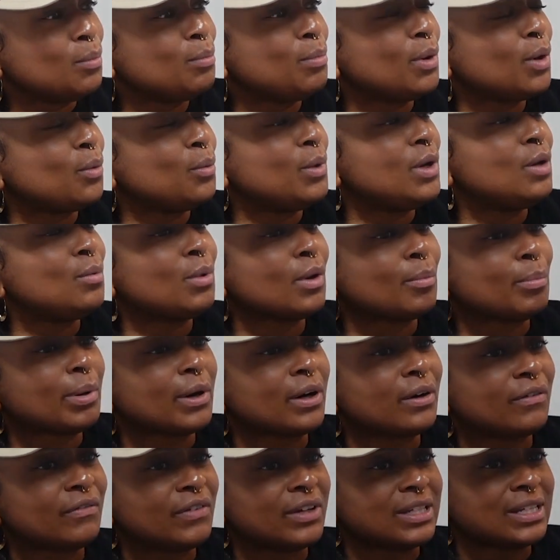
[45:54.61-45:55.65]
but we were
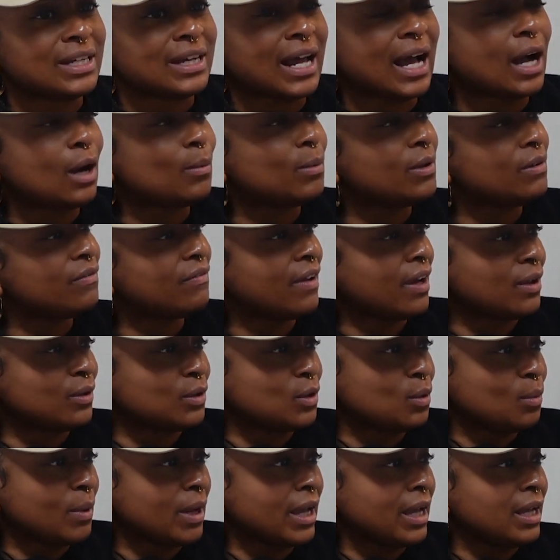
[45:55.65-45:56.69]
perfect in how we
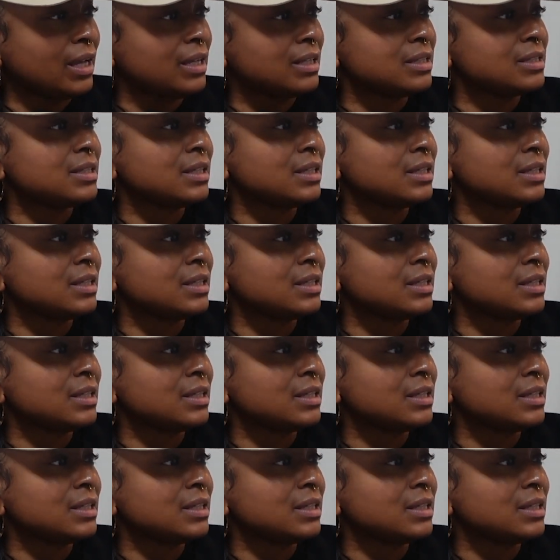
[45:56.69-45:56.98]
found a way